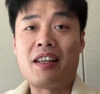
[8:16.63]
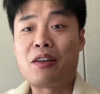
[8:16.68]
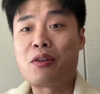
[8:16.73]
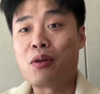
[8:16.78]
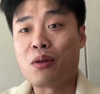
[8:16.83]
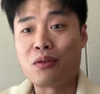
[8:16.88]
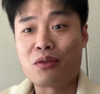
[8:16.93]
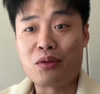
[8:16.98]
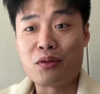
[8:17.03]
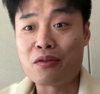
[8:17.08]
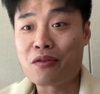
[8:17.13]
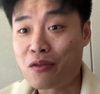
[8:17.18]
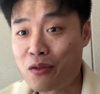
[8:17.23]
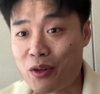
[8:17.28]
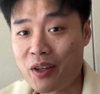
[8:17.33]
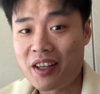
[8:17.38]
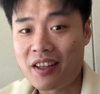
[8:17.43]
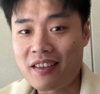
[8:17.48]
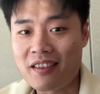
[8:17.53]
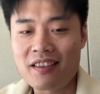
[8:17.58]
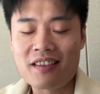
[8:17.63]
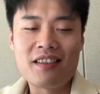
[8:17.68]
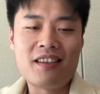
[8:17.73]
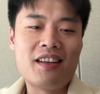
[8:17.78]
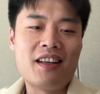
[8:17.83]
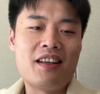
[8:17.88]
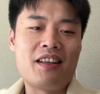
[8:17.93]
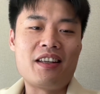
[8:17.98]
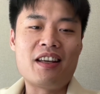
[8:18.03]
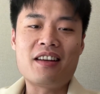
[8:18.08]
equal to free.
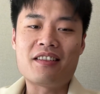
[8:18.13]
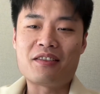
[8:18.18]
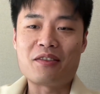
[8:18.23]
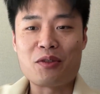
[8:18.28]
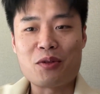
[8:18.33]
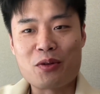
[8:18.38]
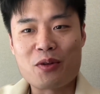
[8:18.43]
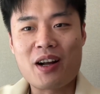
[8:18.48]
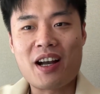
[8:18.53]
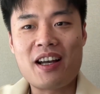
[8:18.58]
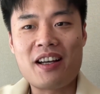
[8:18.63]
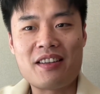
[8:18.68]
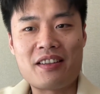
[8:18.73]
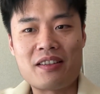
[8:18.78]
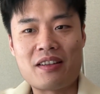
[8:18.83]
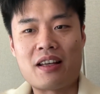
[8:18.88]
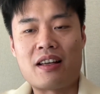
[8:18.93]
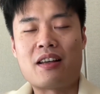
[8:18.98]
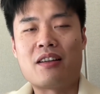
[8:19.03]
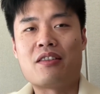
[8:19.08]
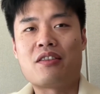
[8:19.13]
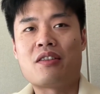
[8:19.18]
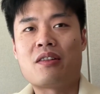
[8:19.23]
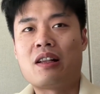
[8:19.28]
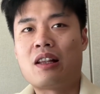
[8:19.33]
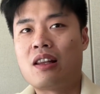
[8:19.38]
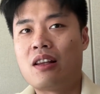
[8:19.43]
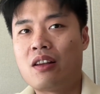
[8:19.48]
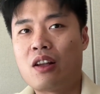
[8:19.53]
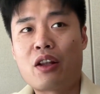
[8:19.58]
Yes, you're right. A
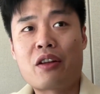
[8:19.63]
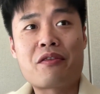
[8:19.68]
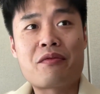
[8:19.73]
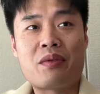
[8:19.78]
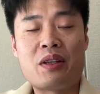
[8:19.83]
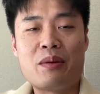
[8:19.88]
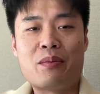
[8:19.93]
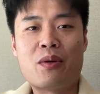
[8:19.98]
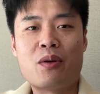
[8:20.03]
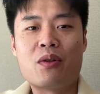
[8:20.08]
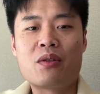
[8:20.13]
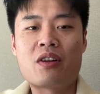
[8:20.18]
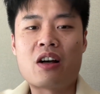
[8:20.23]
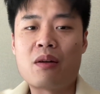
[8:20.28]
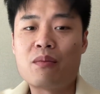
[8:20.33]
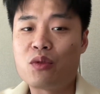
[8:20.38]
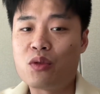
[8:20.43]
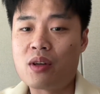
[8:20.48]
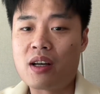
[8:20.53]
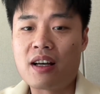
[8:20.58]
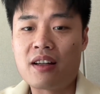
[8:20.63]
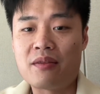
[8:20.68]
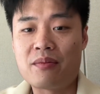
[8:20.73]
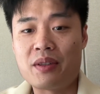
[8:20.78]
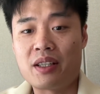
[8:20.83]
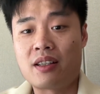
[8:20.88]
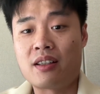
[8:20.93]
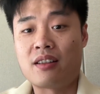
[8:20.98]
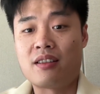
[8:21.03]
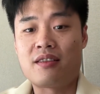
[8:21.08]
lot of people come to us
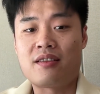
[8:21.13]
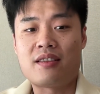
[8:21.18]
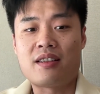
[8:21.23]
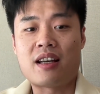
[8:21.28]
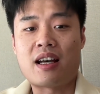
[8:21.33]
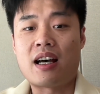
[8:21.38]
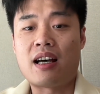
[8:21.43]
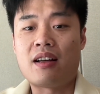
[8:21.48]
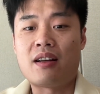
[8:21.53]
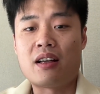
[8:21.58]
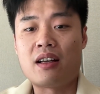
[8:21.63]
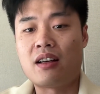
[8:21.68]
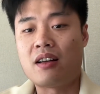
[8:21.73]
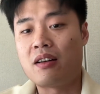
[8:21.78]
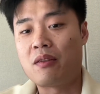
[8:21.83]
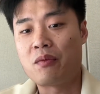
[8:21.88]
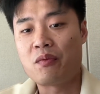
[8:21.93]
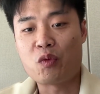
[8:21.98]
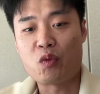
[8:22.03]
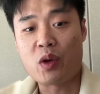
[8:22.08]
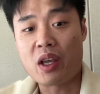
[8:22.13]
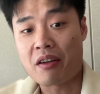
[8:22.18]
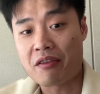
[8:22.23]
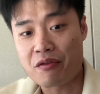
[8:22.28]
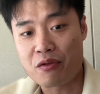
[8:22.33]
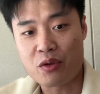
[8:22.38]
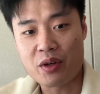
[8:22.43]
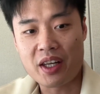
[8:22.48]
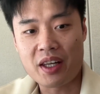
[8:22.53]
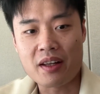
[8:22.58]
because we are
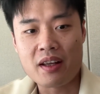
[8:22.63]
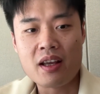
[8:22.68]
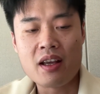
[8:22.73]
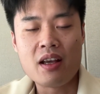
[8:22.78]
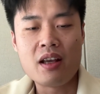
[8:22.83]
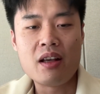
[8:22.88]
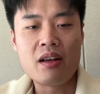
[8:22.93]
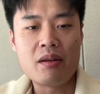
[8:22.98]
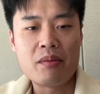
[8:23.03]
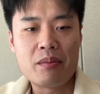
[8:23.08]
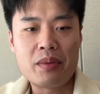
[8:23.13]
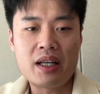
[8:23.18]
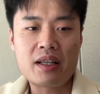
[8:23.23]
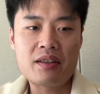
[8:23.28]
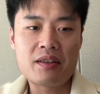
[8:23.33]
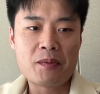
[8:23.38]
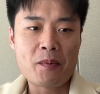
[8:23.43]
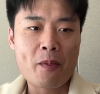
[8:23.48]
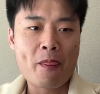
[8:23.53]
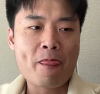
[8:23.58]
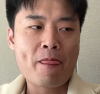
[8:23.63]
free, but